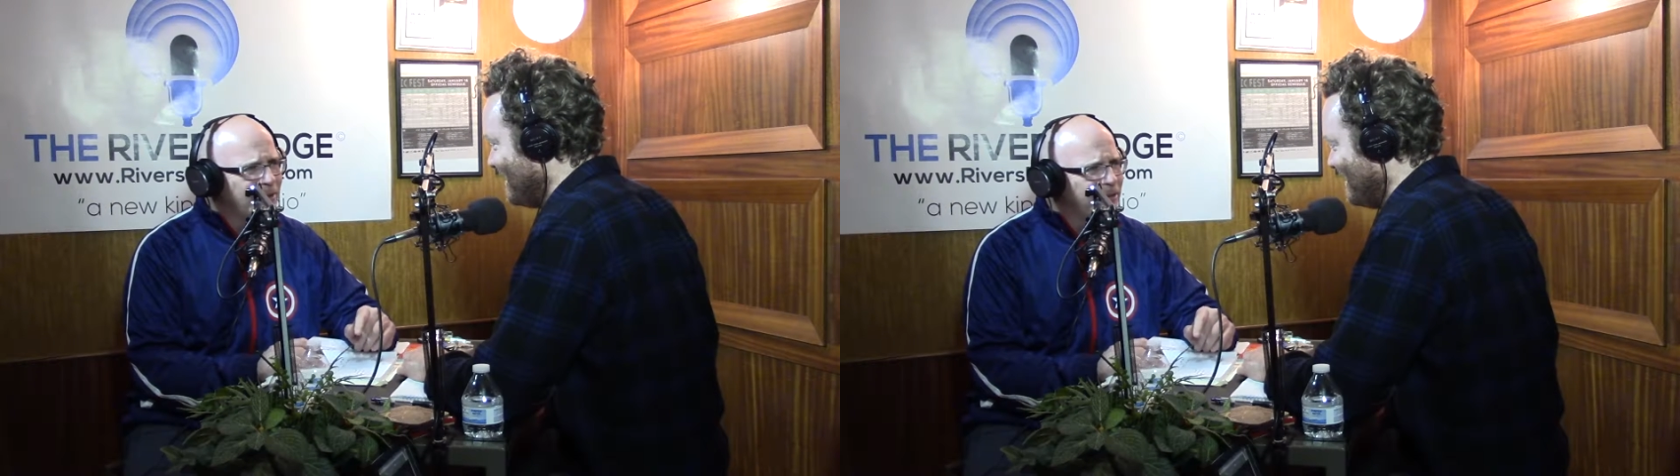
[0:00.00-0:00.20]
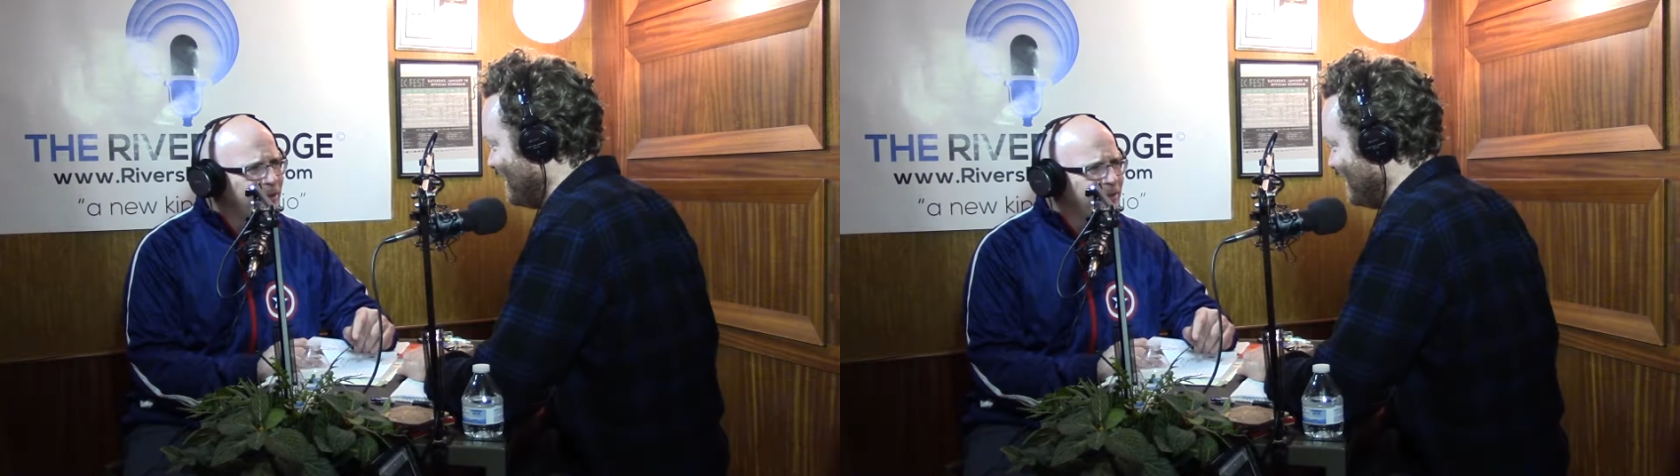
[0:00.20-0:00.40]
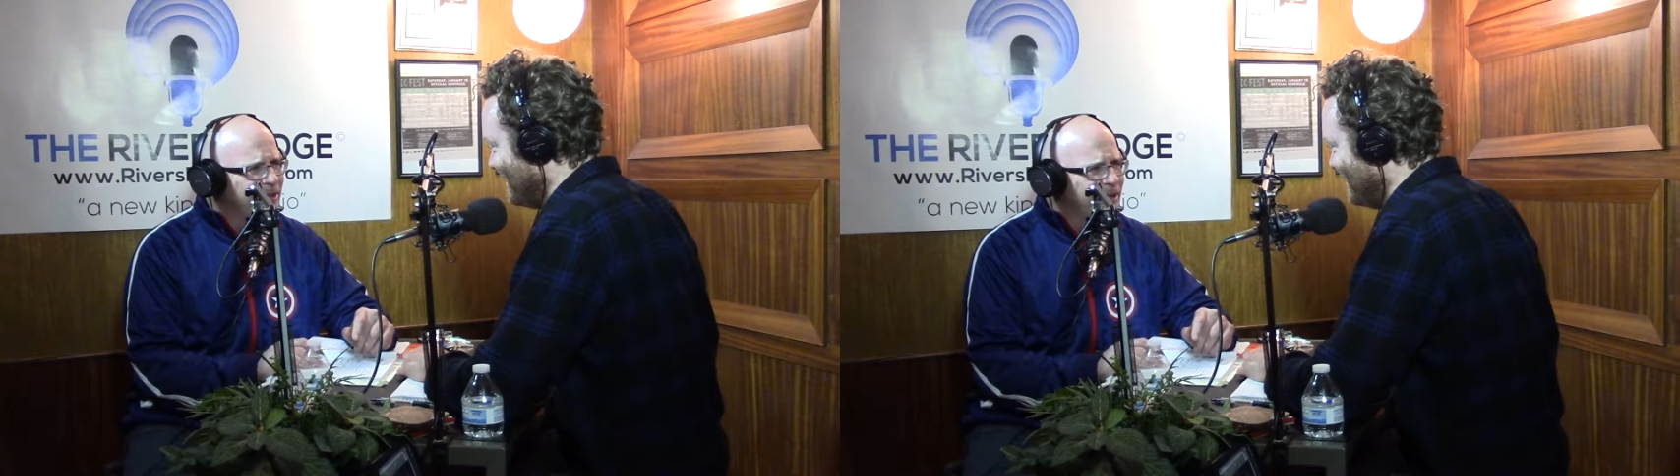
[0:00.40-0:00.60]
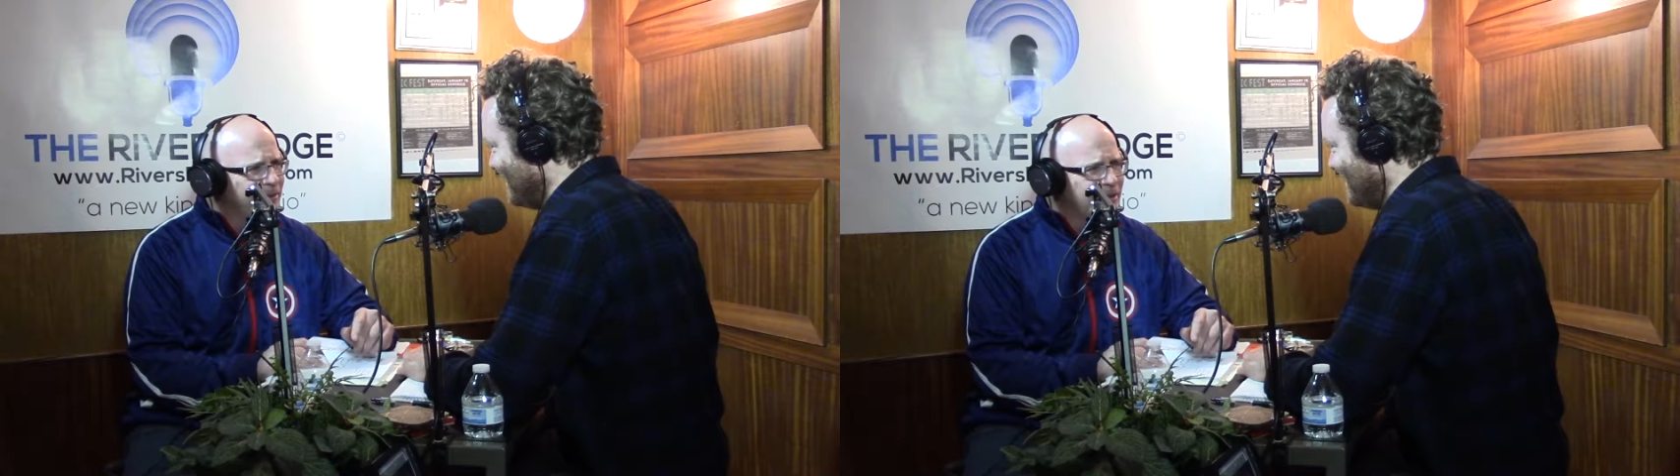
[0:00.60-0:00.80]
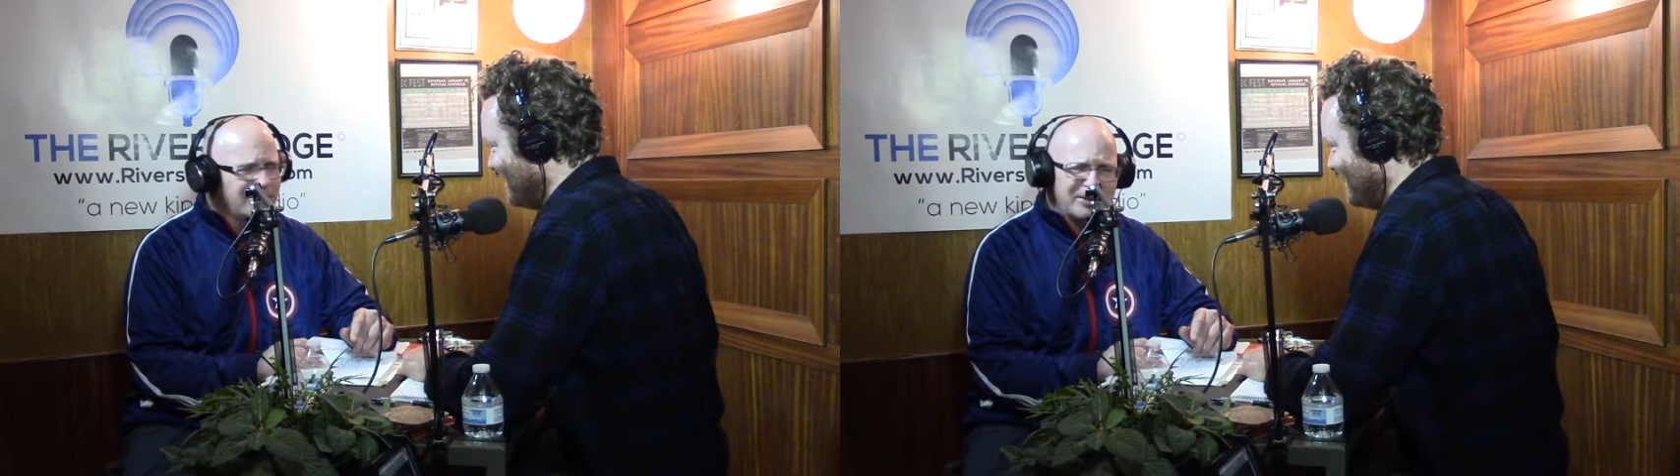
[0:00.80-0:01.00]
Whatever
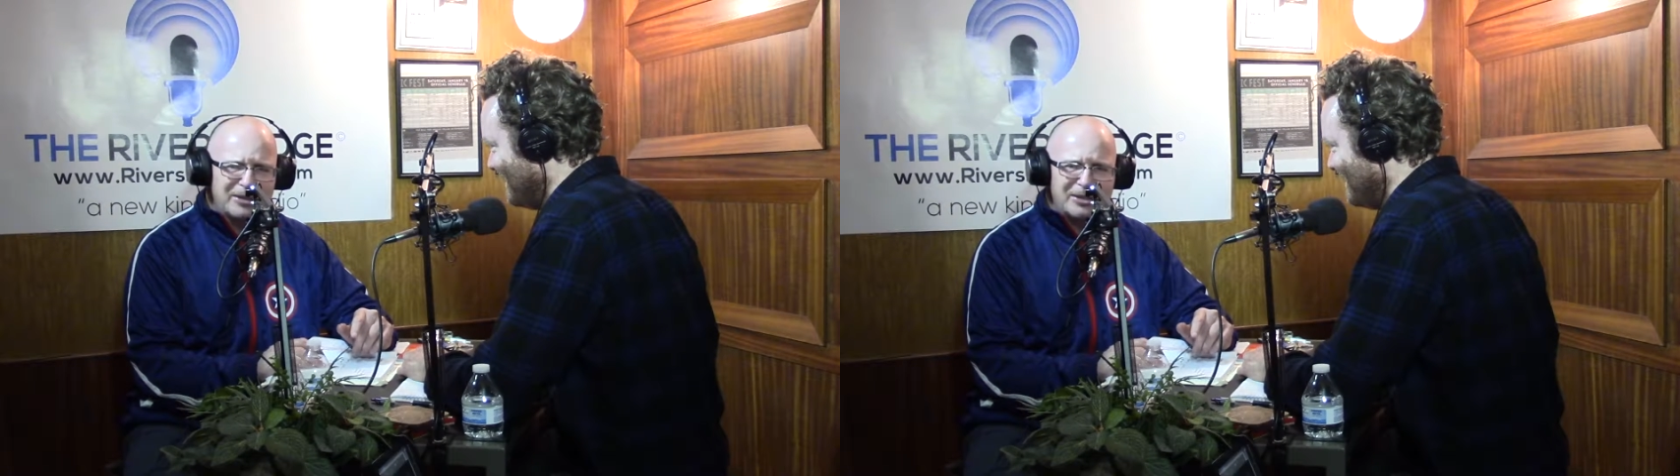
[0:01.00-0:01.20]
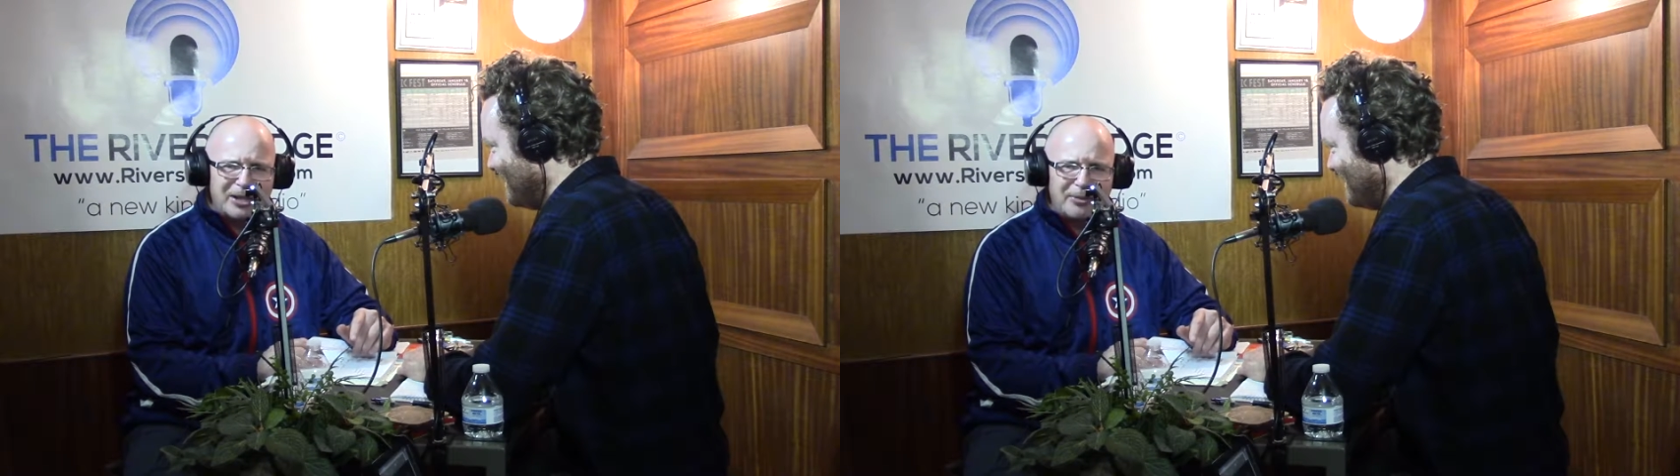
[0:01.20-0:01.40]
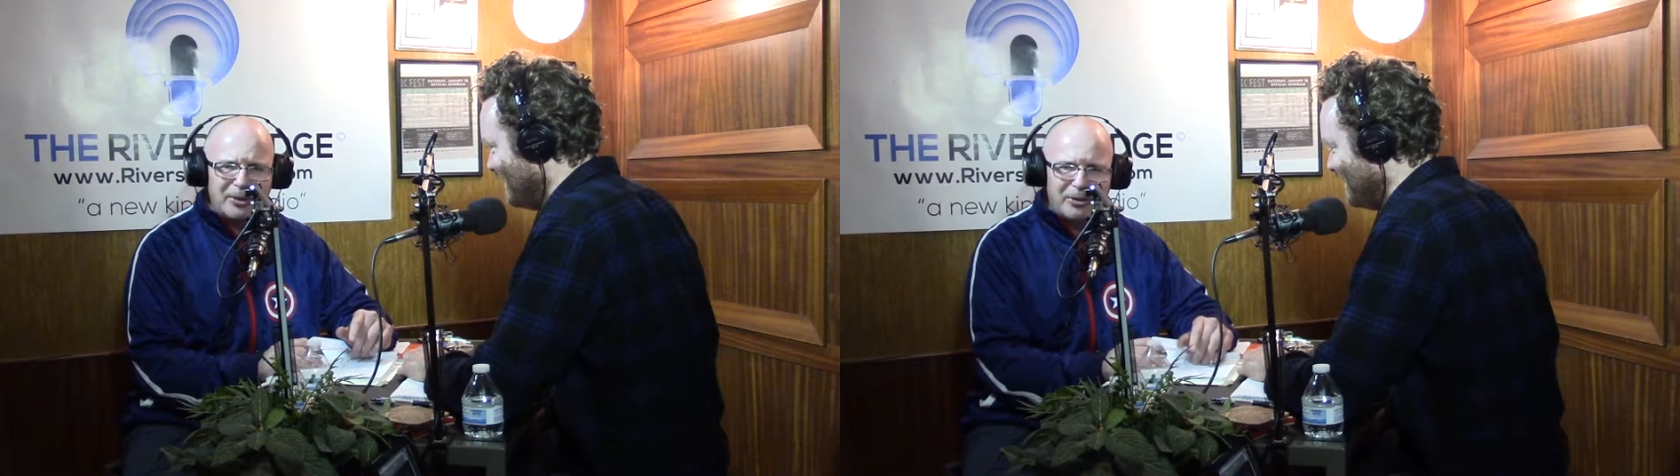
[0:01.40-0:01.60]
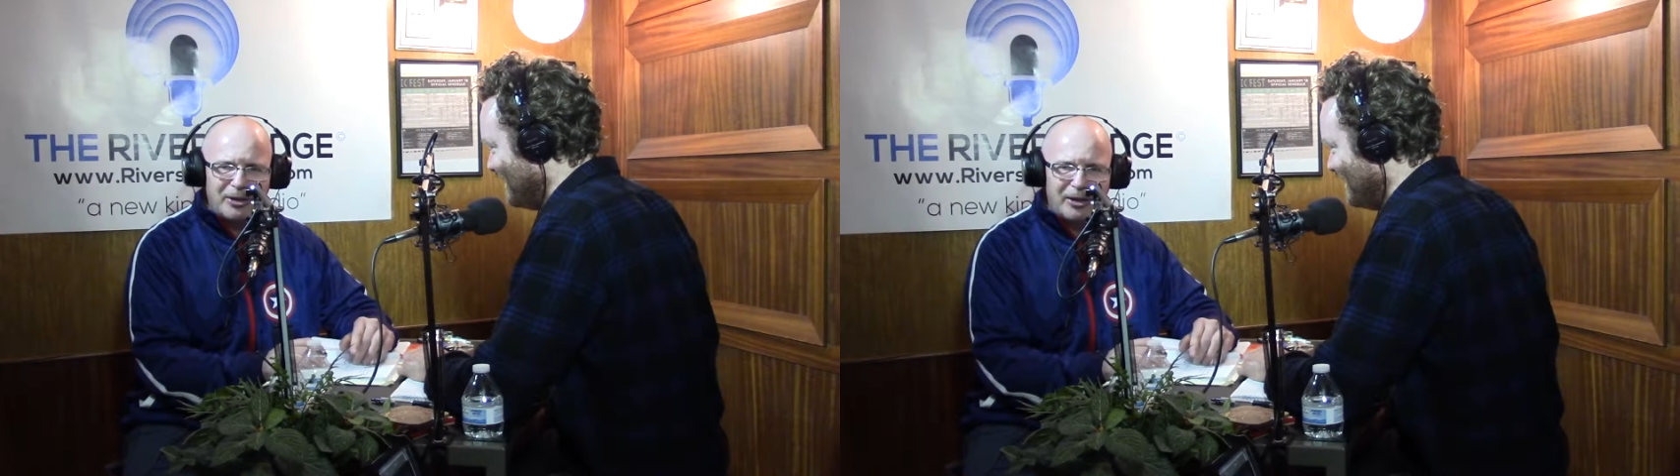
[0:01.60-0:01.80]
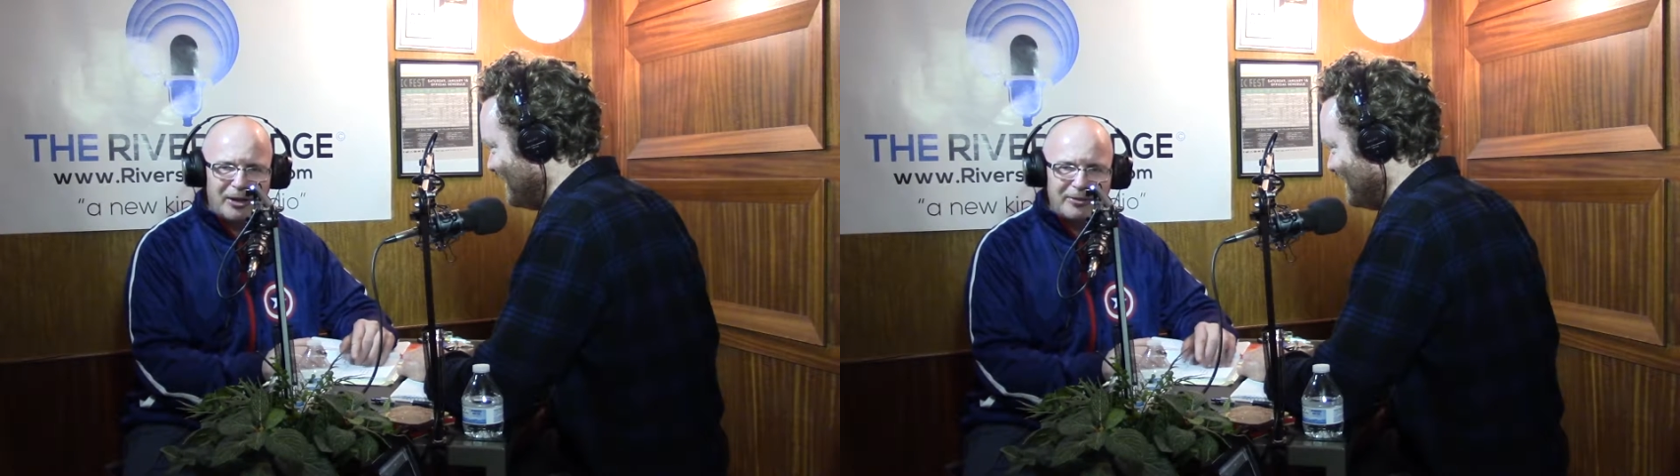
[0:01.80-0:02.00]
happened to him? That's a shame. He quit
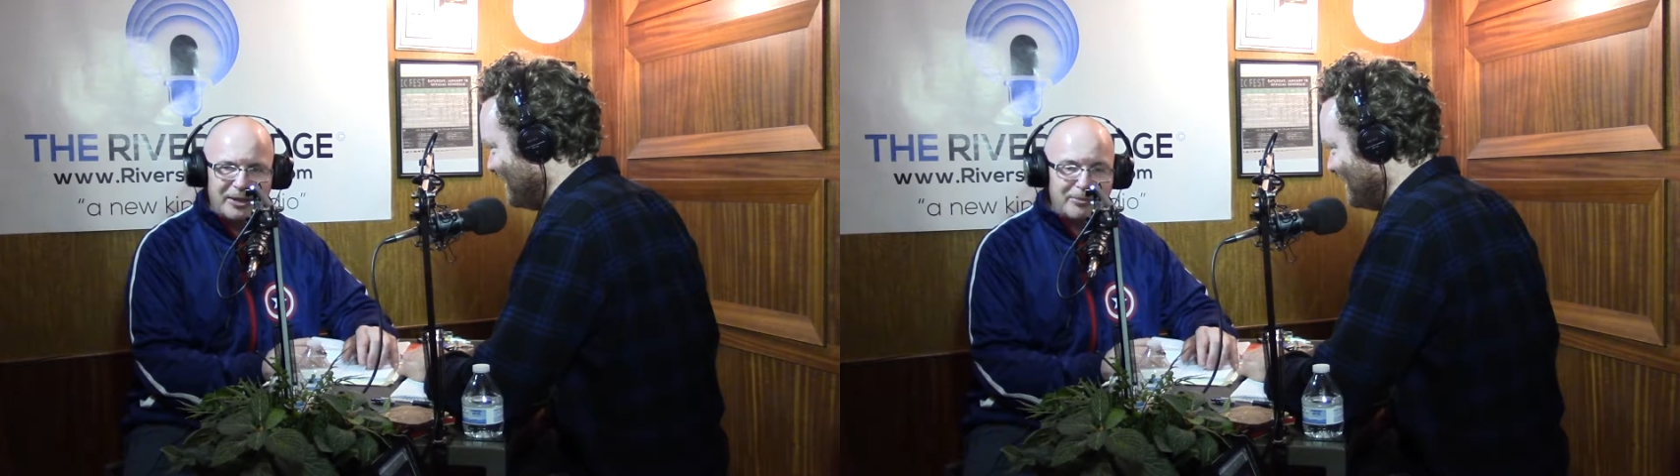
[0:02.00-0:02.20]
comedy.